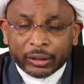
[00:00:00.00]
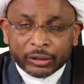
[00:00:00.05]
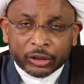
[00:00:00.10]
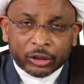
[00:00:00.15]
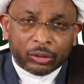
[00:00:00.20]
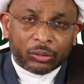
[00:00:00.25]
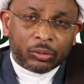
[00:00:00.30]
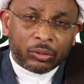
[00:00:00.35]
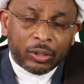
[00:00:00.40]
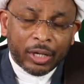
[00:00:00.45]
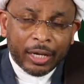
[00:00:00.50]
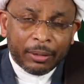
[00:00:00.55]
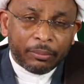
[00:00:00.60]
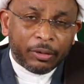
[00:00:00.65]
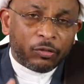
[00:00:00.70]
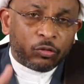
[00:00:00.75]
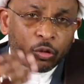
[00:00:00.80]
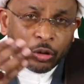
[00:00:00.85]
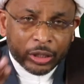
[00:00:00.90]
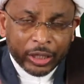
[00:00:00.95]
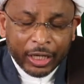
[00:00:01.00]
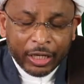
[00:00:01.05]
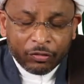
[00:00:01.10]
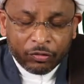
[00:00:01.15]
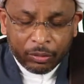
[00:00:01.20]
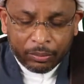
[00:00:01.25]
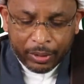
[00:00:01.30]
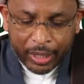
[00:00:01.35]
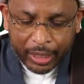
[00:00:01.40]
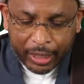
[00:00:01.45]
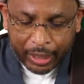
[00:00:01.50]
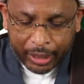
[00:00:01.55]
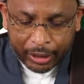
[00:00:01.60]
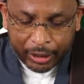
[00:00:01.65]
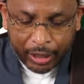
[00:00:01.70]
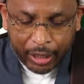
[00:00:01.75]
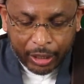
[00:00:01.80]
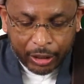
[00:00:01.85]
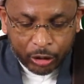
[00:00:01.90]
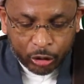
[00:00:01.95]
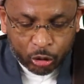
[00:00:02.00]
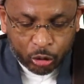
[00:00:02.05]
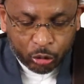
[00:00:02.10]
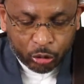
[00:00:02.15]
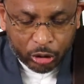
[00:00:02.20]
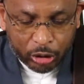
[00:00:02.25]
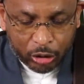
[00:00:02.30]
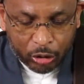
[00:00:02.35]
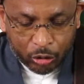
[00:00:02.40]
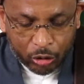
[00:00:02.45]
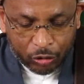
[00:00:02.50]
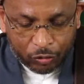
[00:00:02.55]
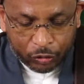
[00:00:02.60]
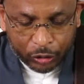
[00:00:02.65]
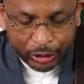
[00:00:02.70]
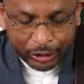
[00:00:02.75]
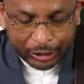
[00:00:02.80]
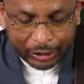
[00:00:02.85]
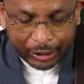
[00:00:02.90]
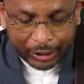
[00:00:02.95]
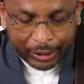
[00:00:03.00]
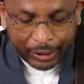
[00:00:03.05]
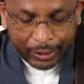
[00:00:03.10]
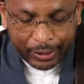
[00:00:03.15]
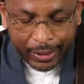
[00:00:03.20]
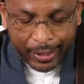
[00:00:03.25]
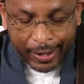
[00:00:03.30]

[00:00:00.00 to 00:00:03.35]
so before they even make it to the university.